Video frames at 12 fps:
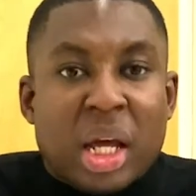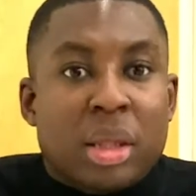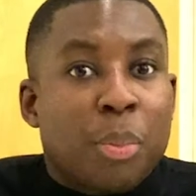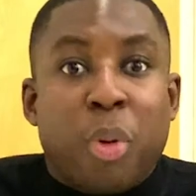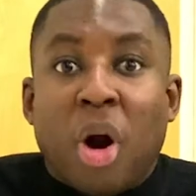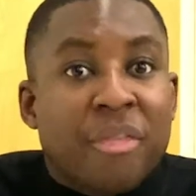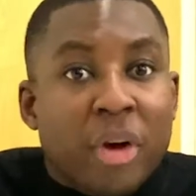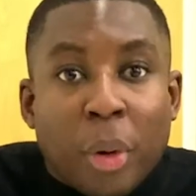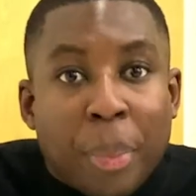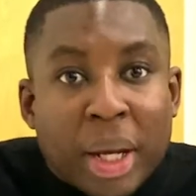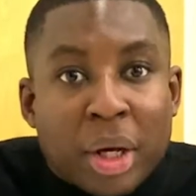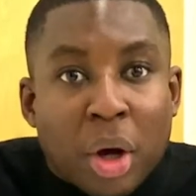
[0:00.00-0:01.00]
the prophet
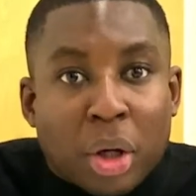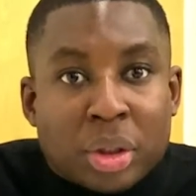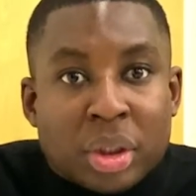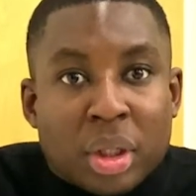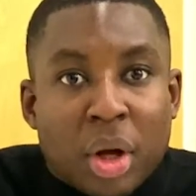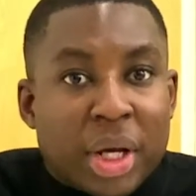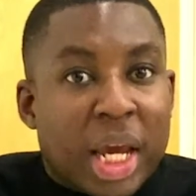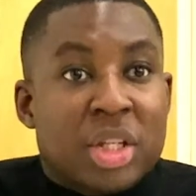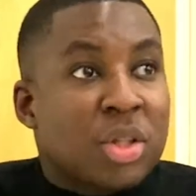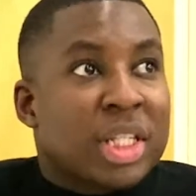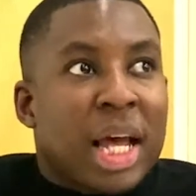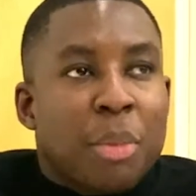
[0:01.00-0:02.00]
obeyed God. Okay,
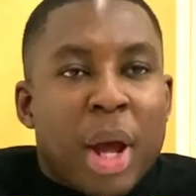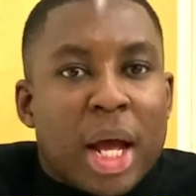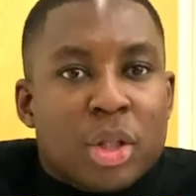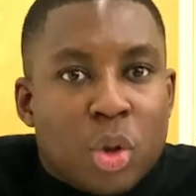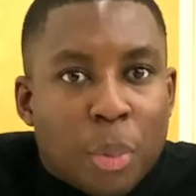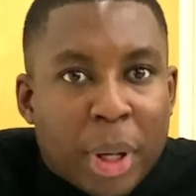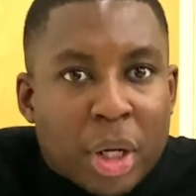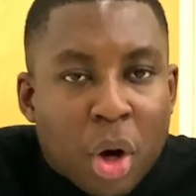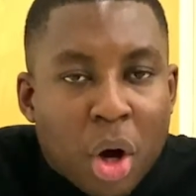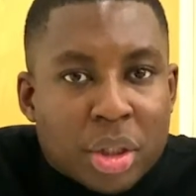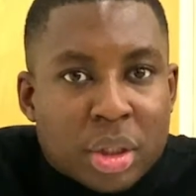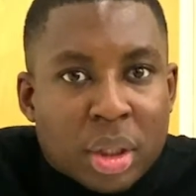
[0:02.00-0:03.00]
so Samuel had to obey
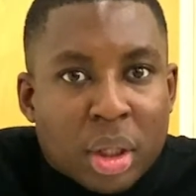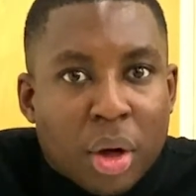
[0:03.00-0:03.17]
God.